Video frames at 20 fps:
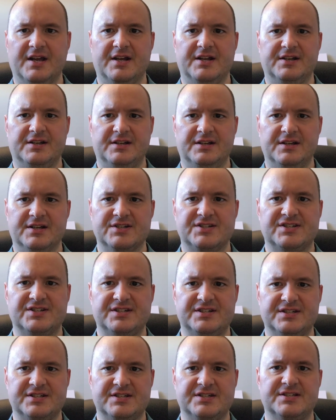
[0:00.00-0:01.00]
And
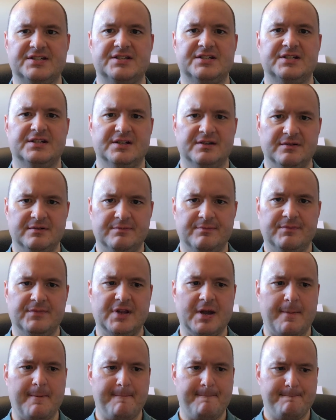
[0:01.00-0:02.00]
yes,
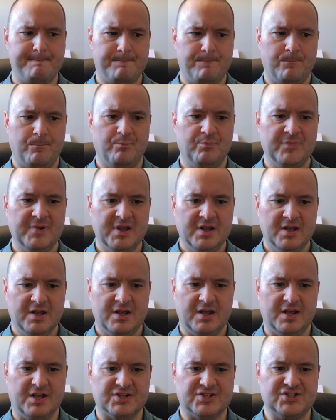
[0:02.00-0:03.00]
yep.
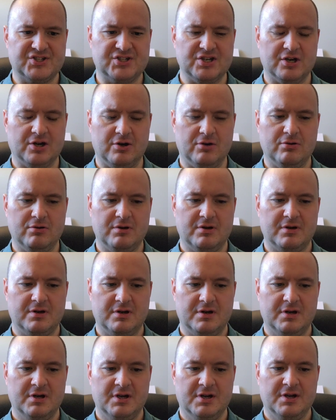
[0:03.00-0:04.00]
And so
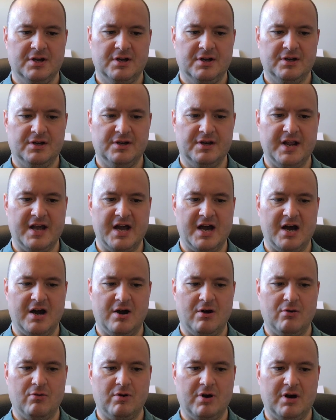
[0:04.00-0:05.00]

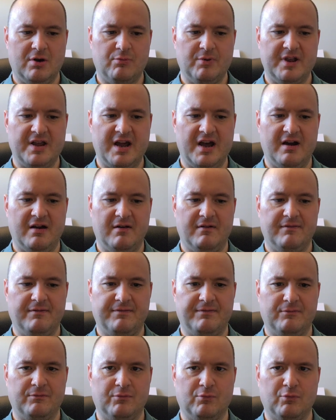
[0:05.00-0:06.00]
now uh, we
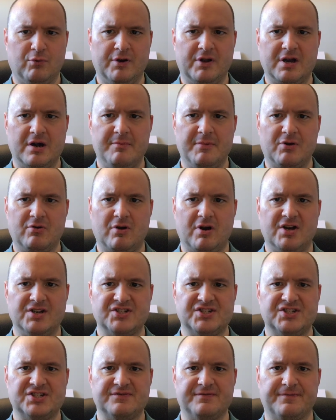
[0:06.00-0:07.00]
have, we come
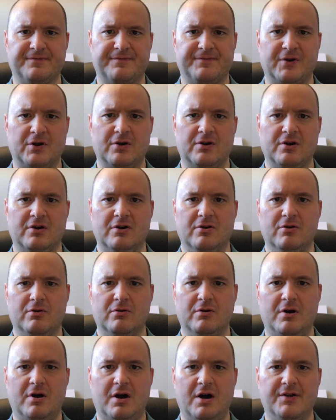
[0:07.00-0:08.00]
across
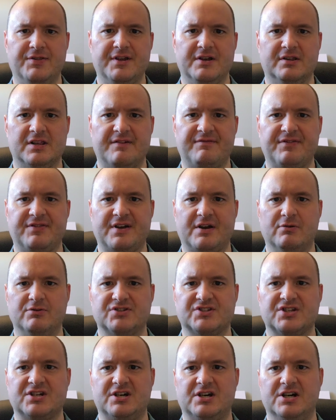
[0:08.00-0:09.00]
Virgo on the 11th
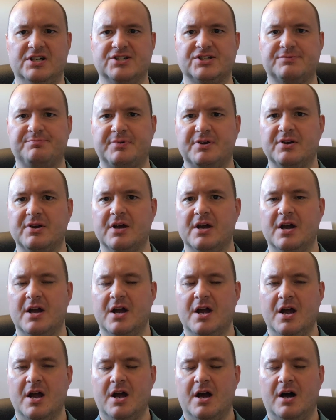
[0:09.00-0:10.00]
house cusp.
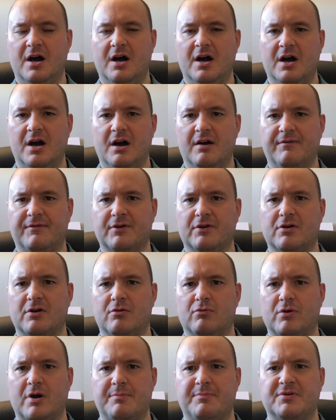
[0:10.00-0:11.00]
Uh,
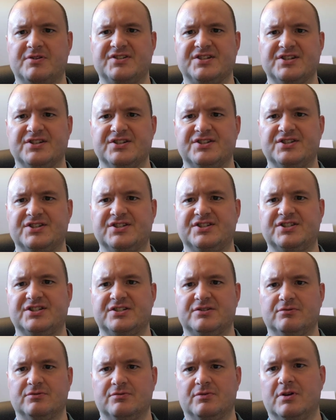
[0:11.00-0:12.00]
Virgo
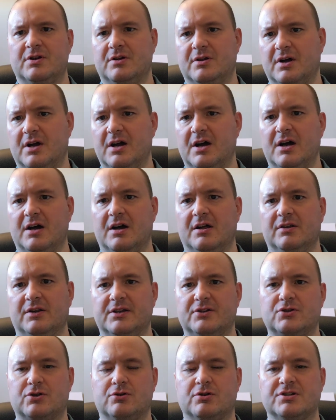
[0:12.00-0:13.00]
represents uh,
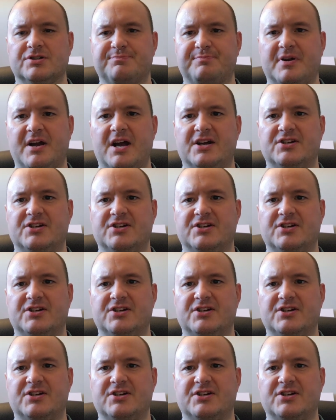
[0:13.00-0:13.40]
like Taurus